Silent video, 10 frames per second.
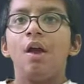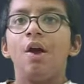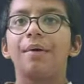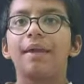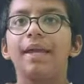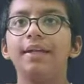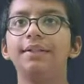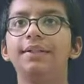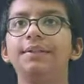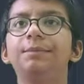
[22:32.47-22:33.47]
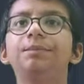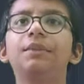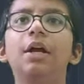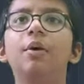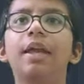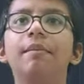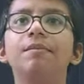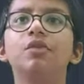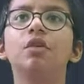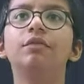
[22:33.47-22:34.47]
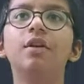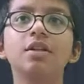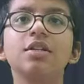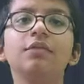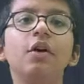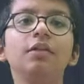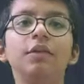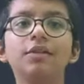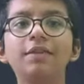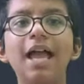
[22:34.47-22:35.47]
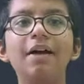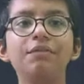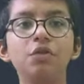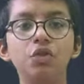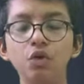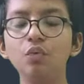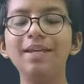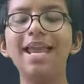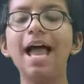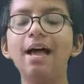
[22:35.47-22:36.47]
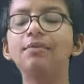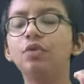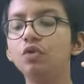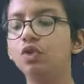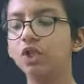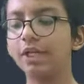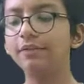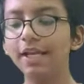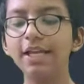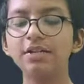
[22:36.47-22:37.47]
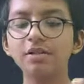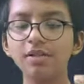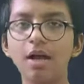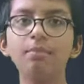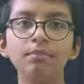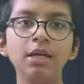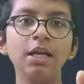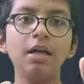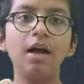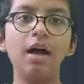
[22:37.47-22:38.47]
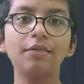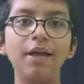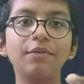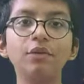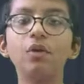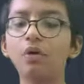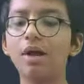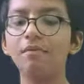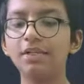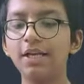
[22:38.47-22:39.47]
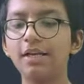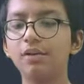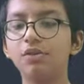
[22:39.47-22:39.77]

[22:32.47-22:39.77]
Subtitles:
Okay, so first of all what we have to do, we have to generate some we have to load our data.